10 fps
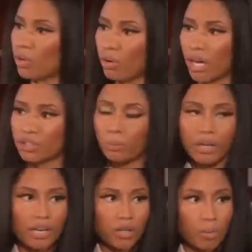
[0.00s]
no
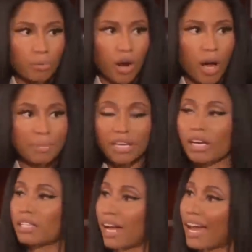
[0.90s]
underwear, no bra,
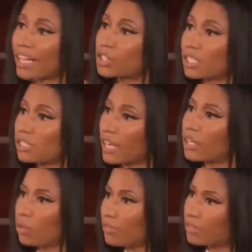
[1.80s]
because I had just
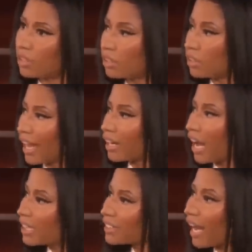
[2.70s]
taken off the
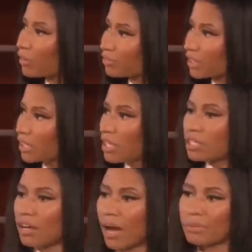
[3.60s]
anaconda outfit.
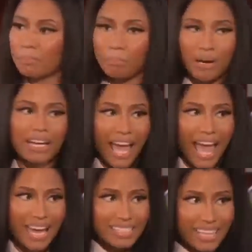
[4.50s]
So I was butt
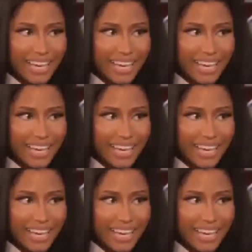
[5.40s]
ass